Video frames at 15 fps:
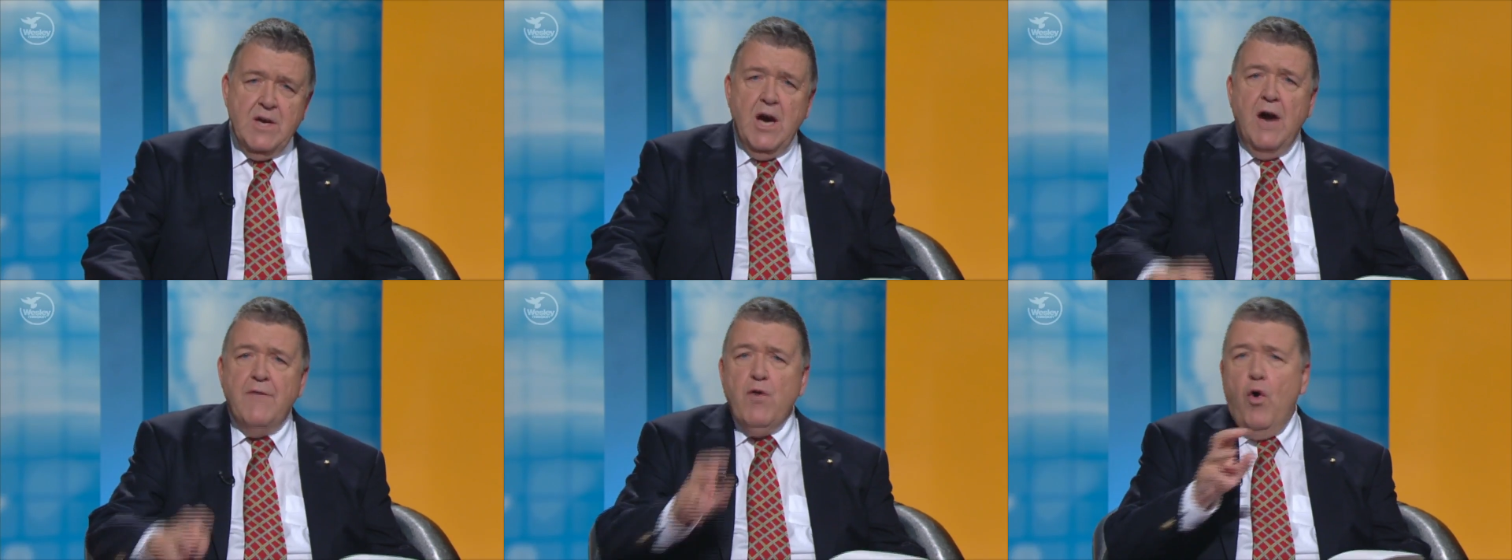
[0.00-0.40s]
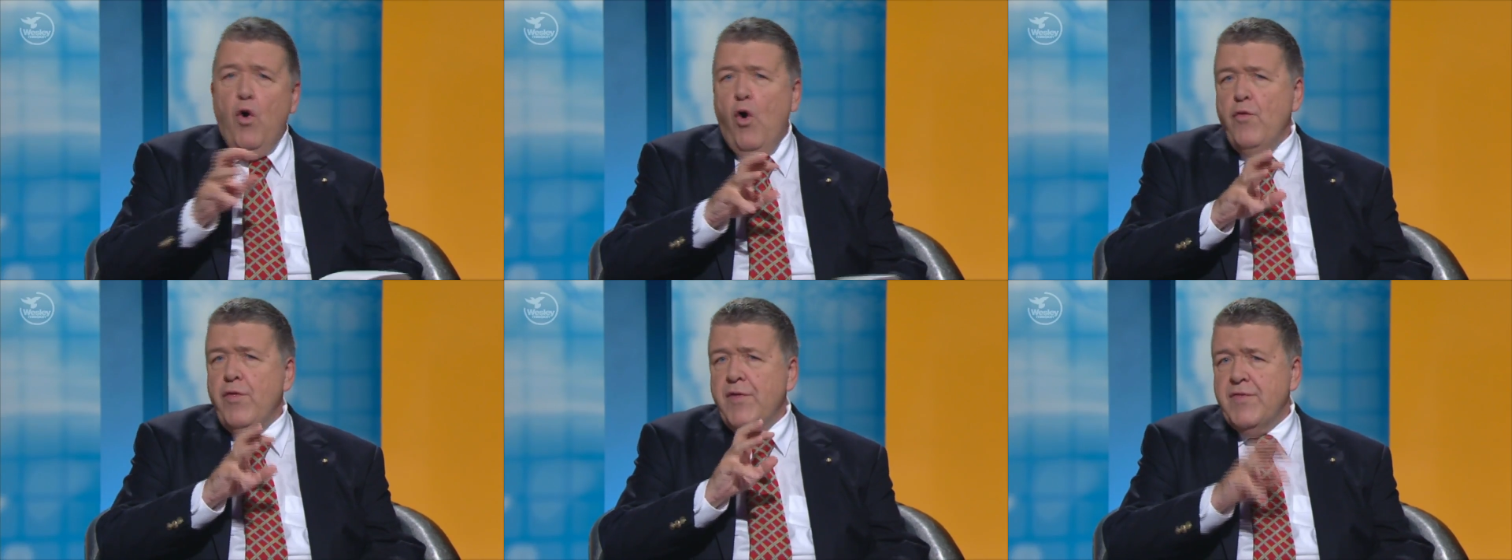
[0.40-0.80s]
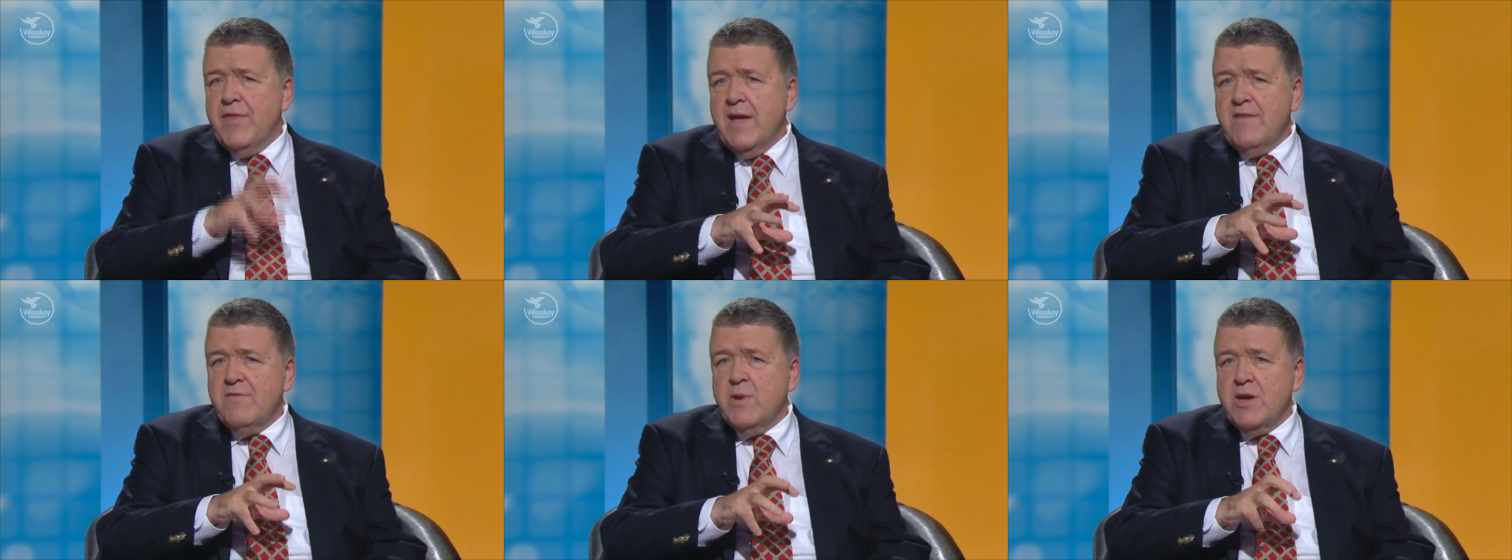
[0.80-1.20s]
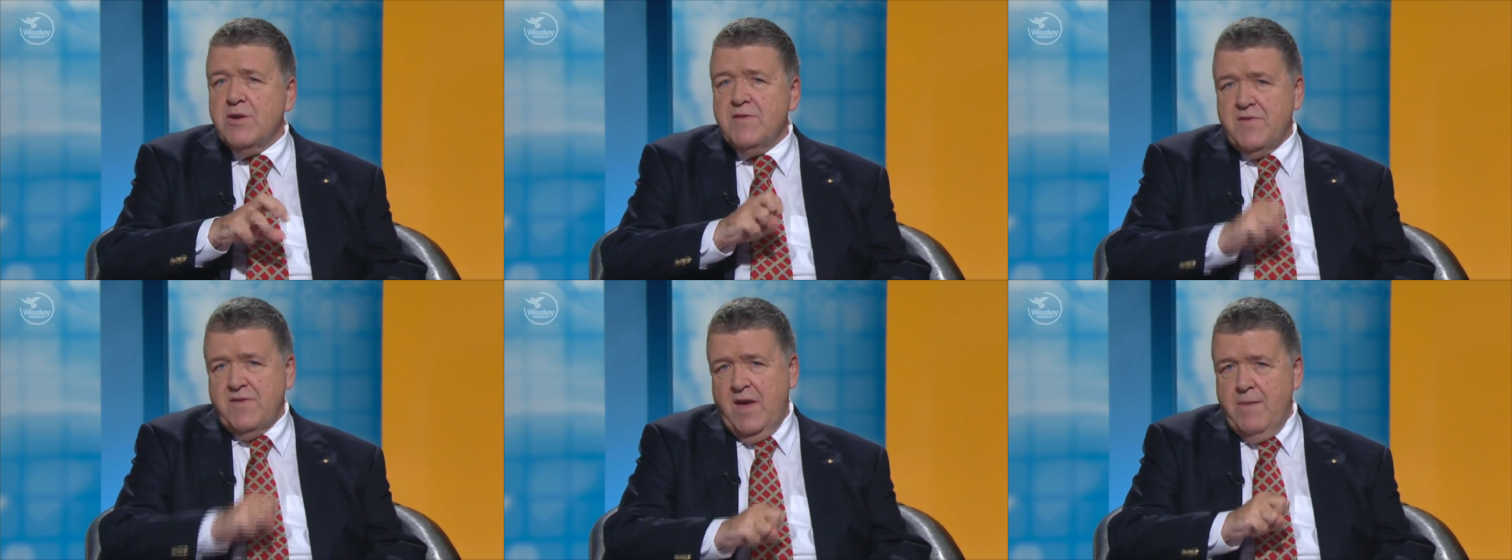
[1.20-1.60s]
Of all the things we could
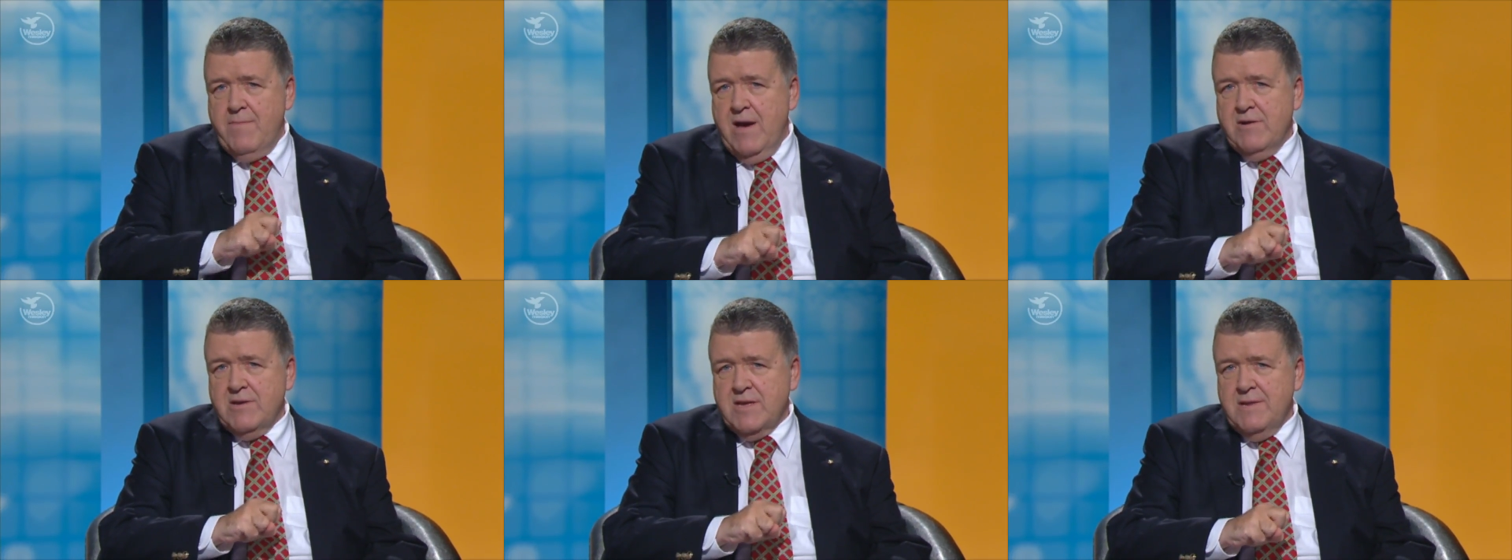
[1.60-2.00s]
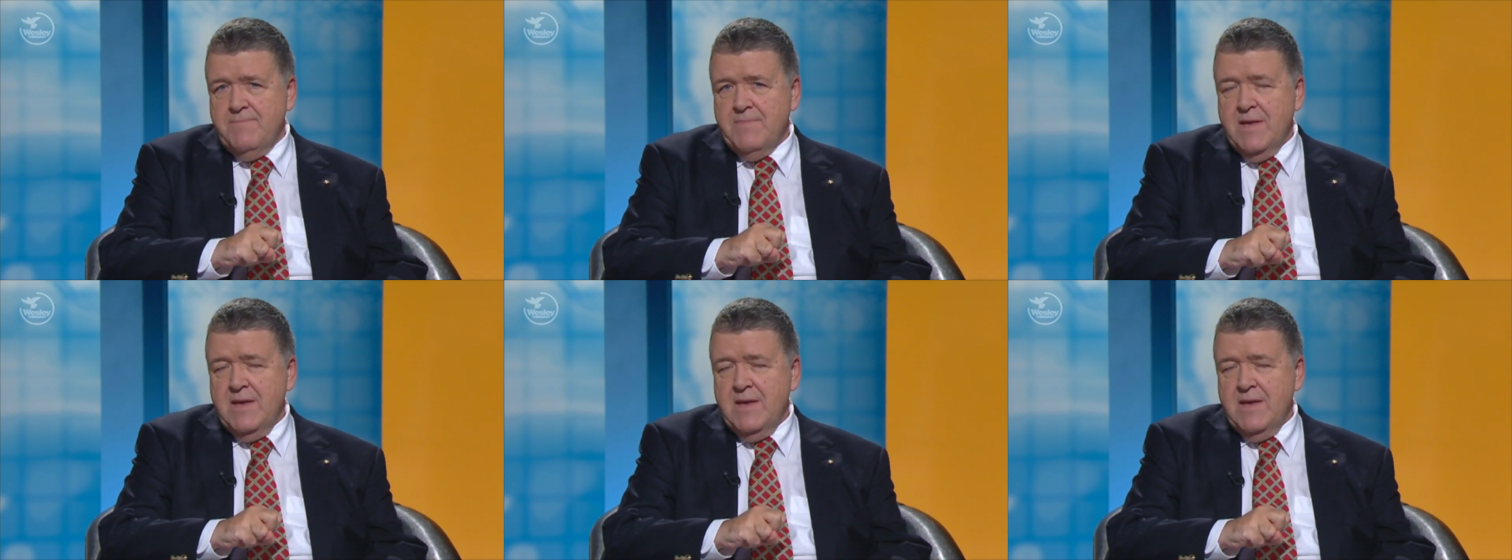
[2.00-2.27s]
say about her,